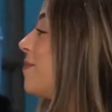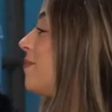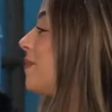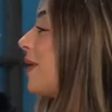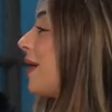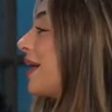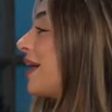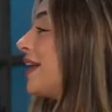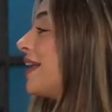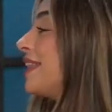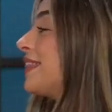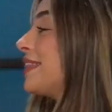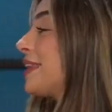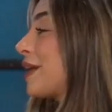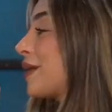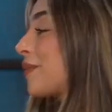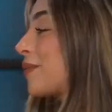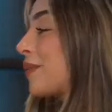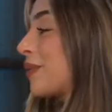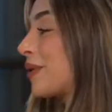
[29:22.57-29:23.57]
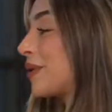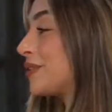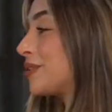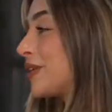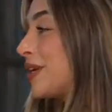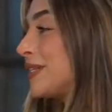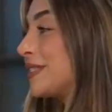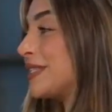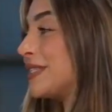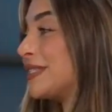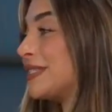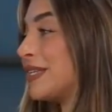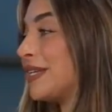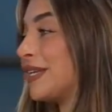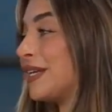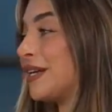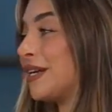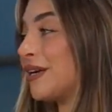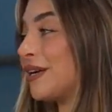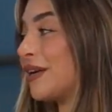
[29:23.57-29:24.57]
But there were dresses in
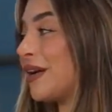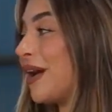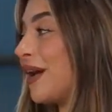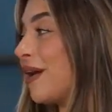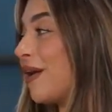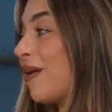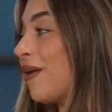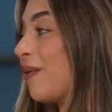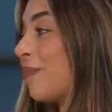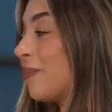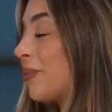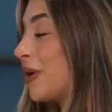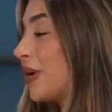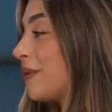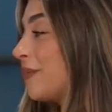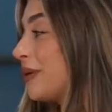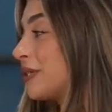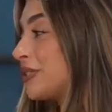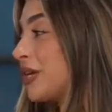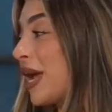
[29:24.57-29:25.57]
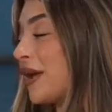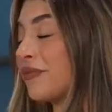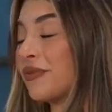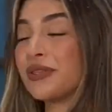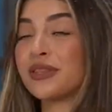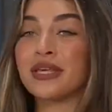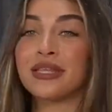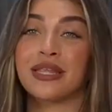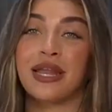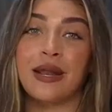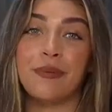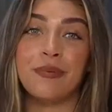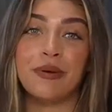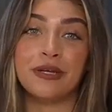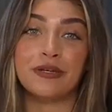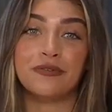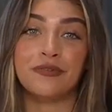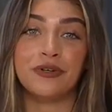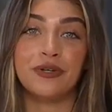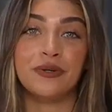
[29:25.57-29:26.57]
here. Pretty much everything that I
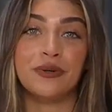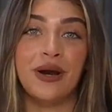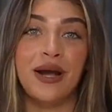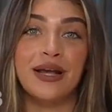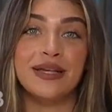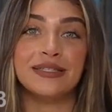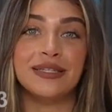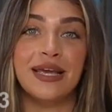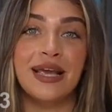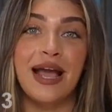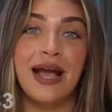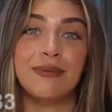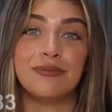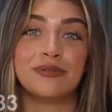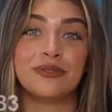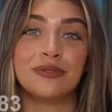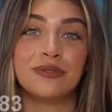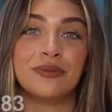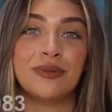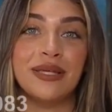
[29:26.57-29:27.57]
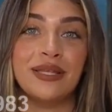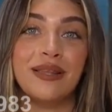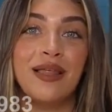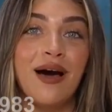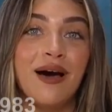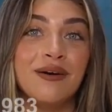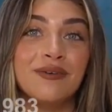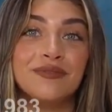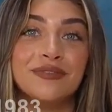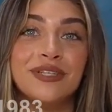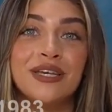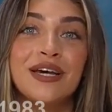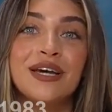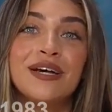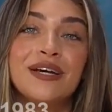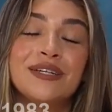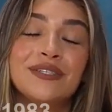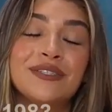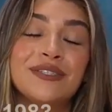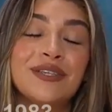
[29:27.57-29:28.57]
picked for you guys I absolutely loved.
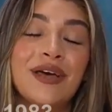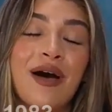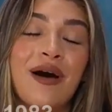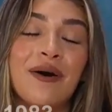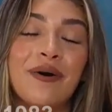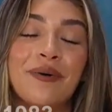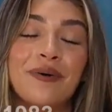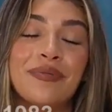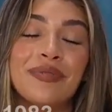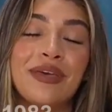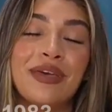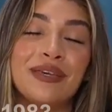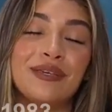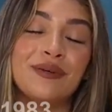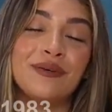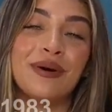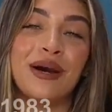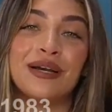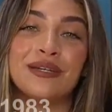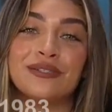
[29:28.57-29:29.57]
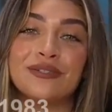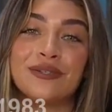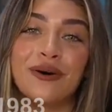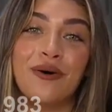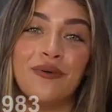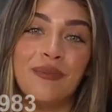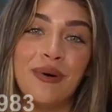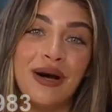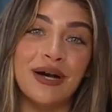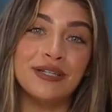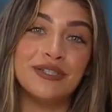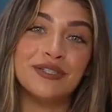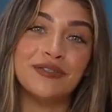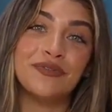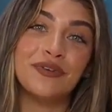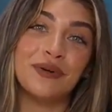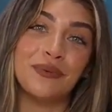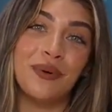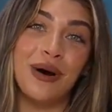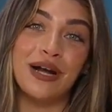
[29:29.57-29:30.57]
So thank you guys so much
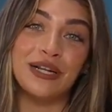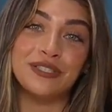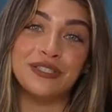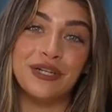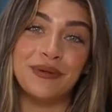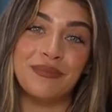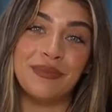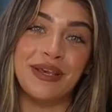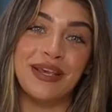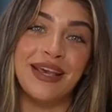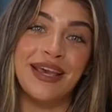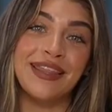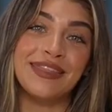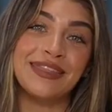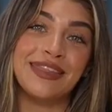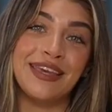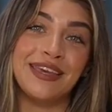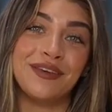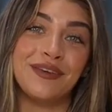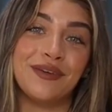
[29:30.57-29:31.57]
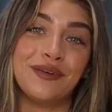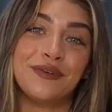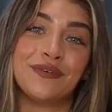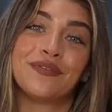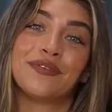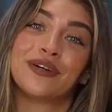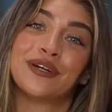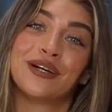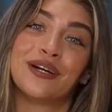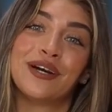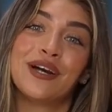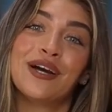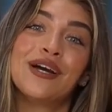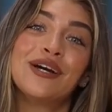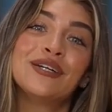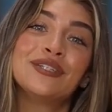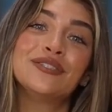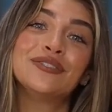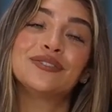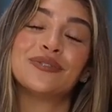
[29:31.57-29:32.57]
for watching me, and thank you for
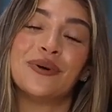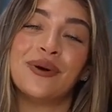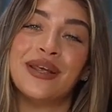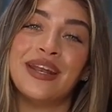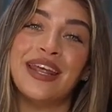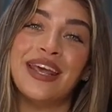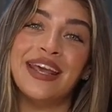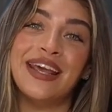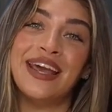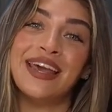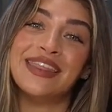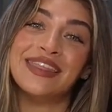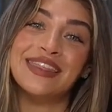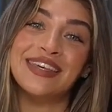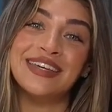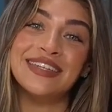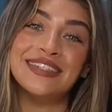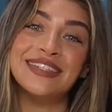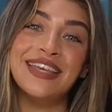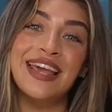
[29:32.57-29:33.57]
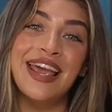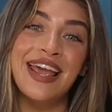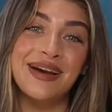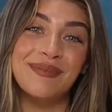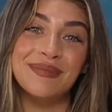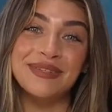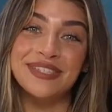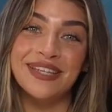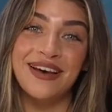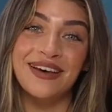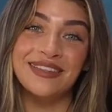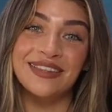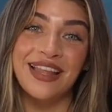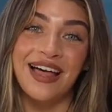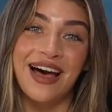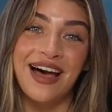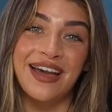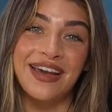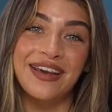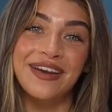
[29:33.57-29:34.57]
joining this Amazon
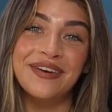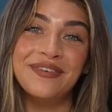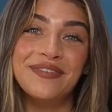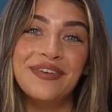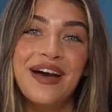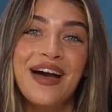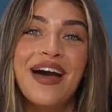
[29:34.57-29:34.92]
Live.